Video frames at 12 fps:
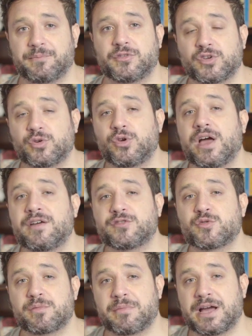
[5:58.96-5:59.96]
So you have
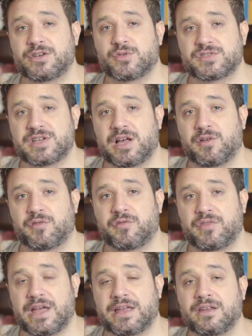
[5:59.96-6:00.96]
to remind
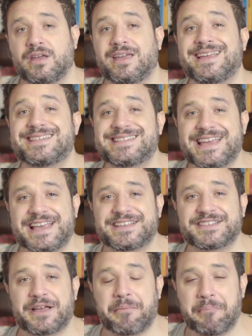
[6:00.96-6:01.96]
yourself that it
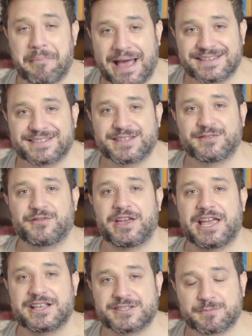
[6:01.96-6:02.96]
takes massive
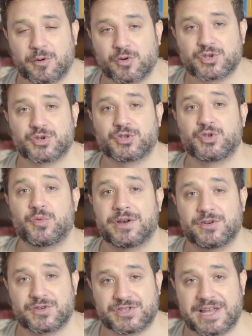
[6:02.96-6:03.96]
exposure to
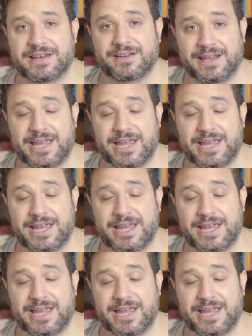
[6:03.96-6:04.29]
understand the